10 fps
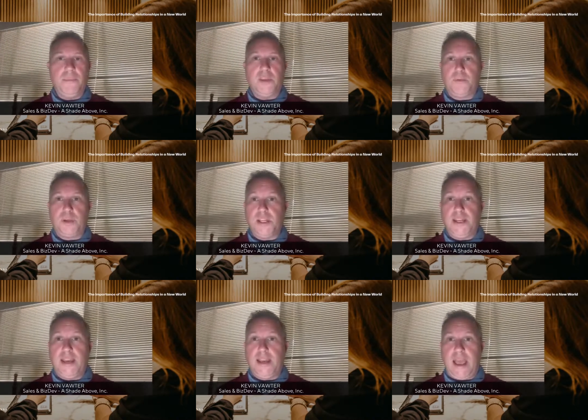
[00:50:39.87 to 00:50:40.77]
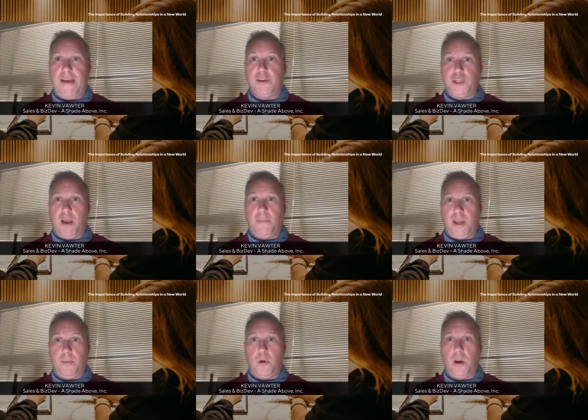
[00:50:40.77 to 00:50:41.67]
this person didn't have a job
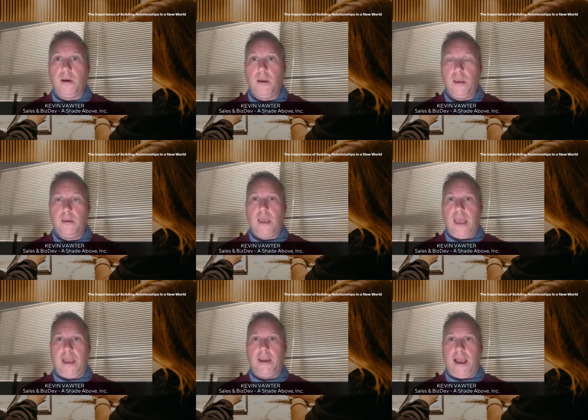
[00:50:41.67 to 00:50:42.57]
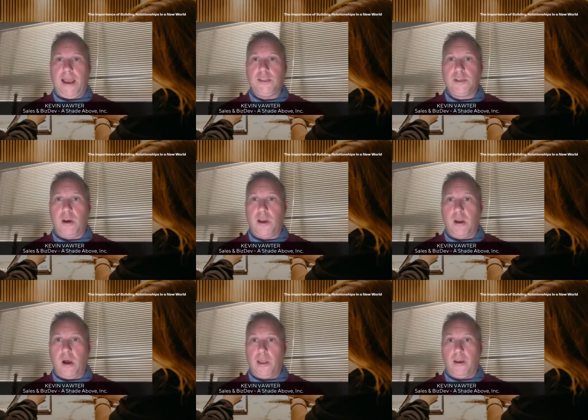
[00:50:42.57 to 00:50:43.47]
anymore. And I
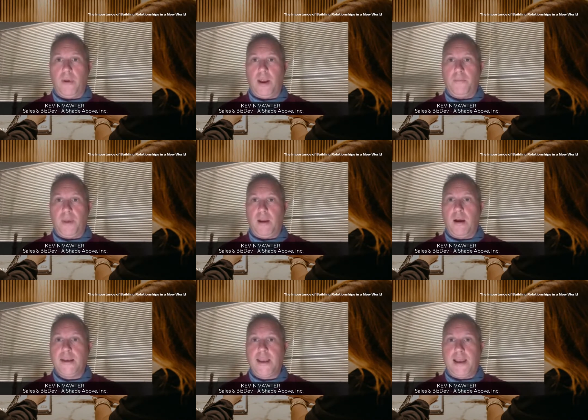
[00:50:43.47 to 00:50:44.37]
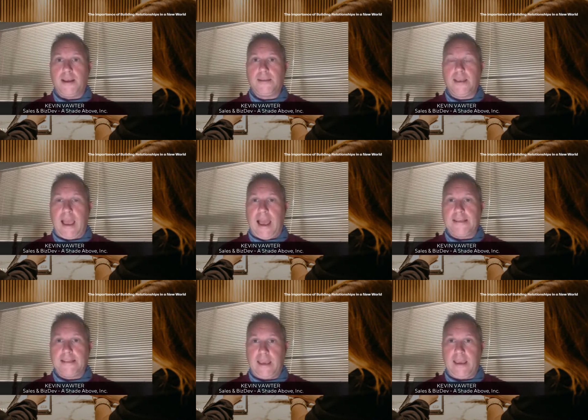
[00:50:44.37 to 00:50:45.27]
started calling around to my contacts,
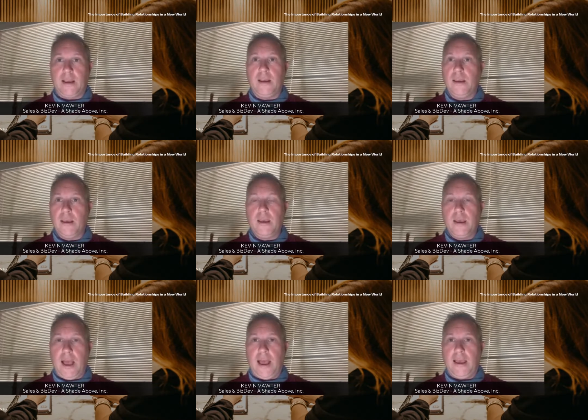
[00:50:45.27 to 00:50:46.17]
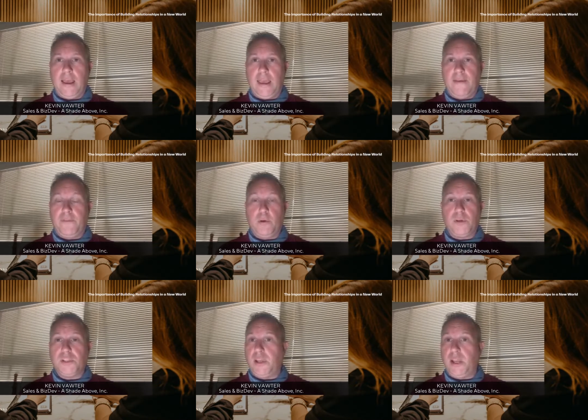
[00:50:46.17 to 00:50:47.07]
asking if
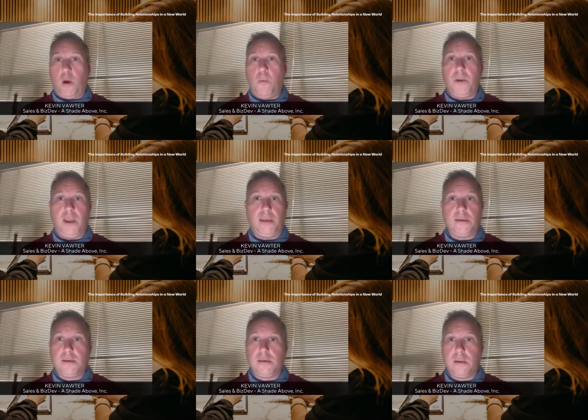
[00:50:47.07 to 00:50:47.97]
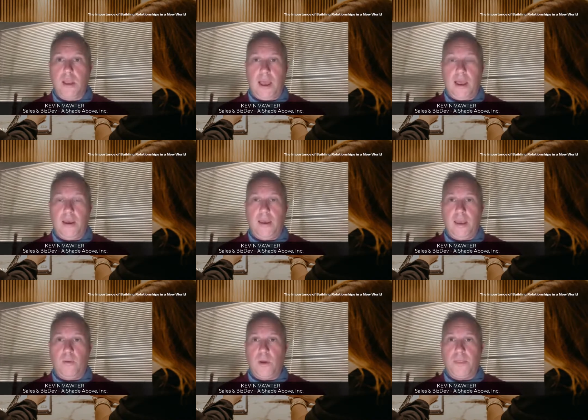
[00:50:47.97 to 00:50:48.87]
there was any openings
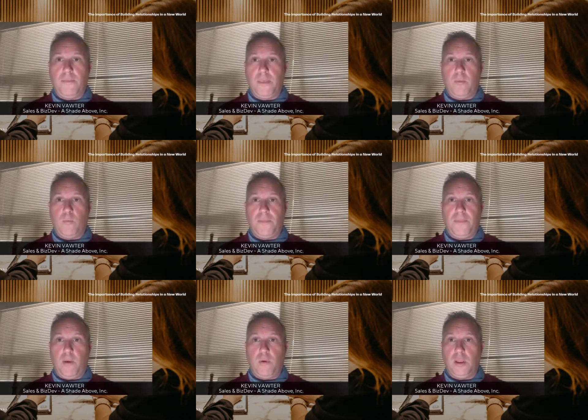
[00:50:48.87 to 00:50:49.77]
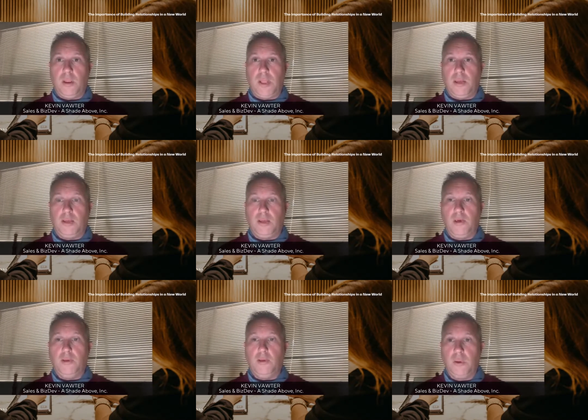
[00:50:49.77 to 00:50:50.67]
in what they were looking to
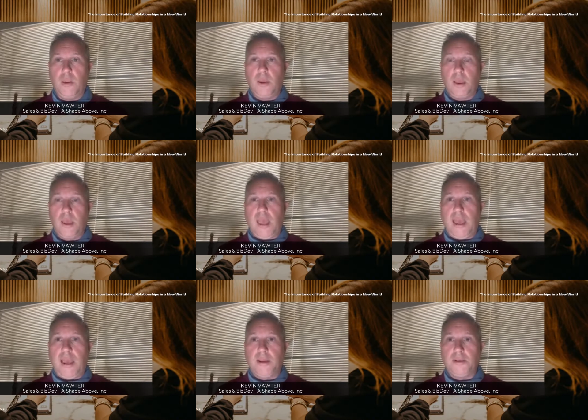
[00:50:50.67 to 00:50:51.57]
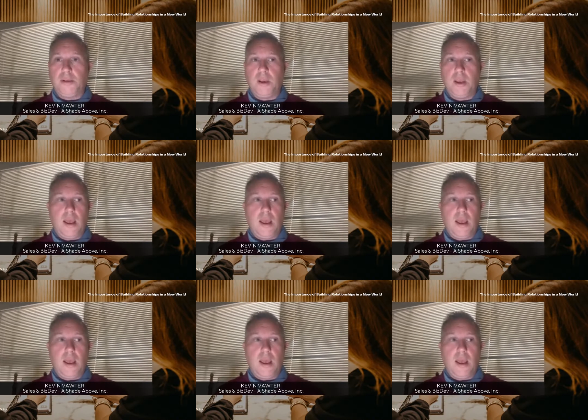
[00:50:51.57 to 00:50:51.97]
do. And